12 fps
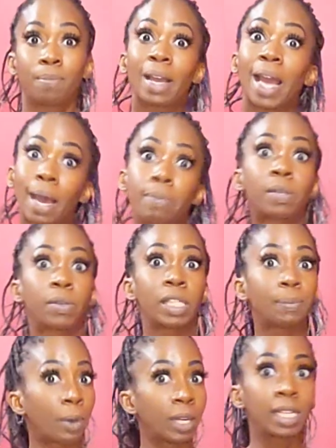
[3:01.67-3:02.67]
My abs are
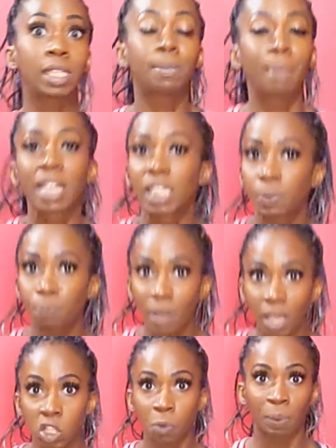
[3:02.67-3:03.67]
responding to my
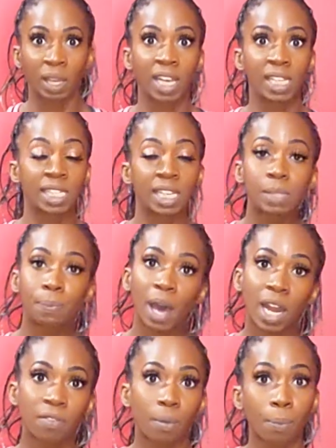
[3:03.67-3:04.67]
speech because it's
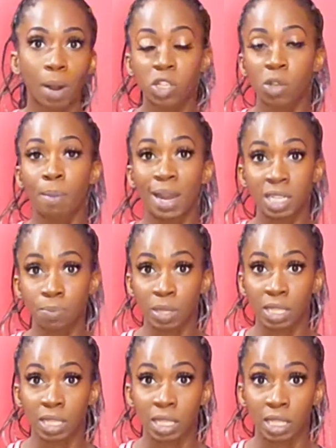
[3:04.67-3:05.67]
part of a pressure
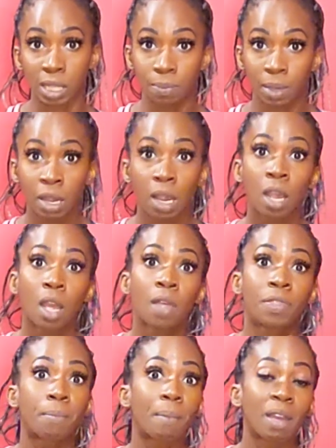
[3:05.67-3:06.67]
management system
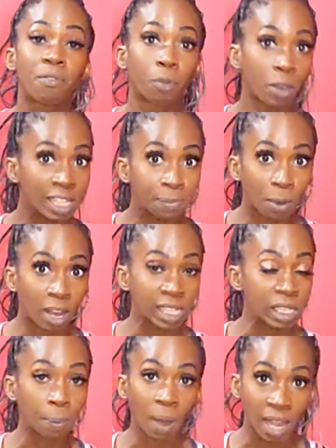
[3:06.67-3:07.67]
that my voice
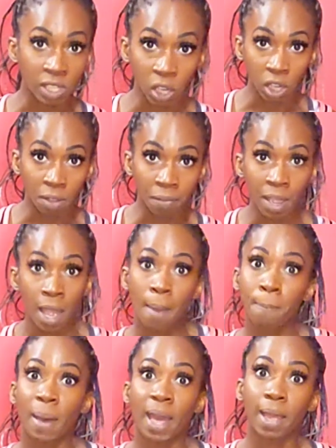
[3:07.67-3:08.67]
box is part of,
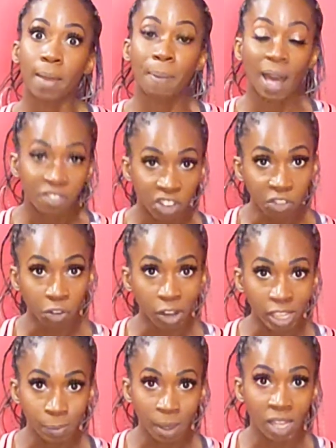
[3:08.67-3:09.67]
my pelvic
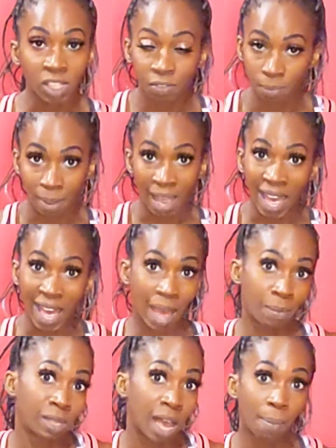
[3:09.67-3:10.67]
floor is part of, and my
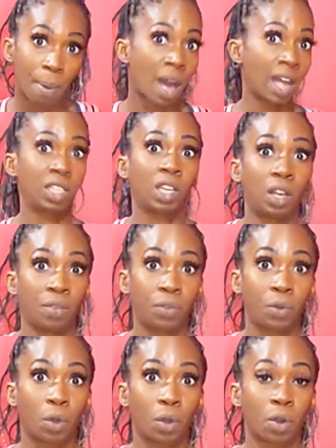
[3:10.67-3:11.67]
abs are part
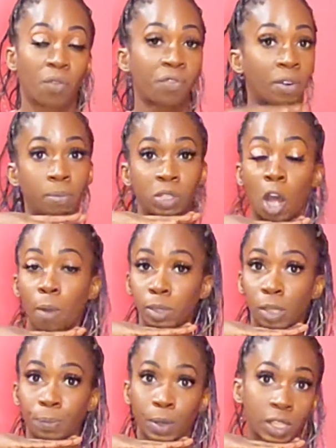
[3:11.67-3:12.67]
of. From
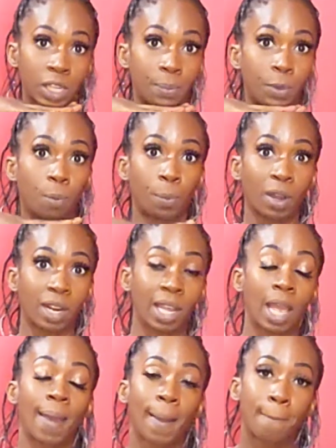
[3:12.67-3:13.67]
top to bottom, your
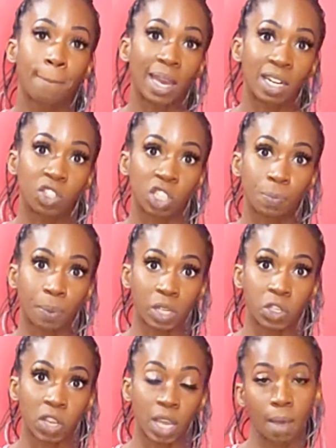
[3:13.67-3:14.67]
body manages
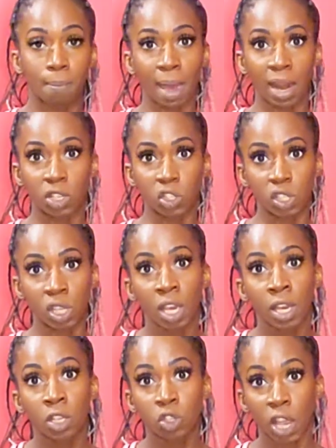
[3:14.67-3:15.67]
pressure and manages
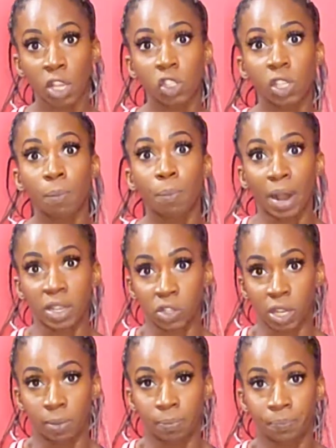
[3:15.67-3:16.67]
changes in
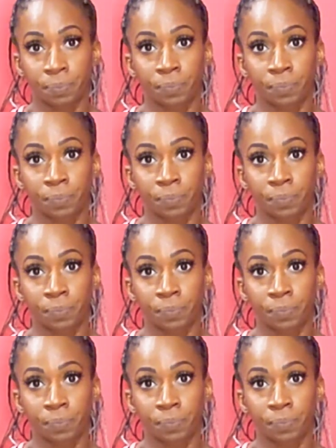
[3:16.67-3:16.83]
pressure.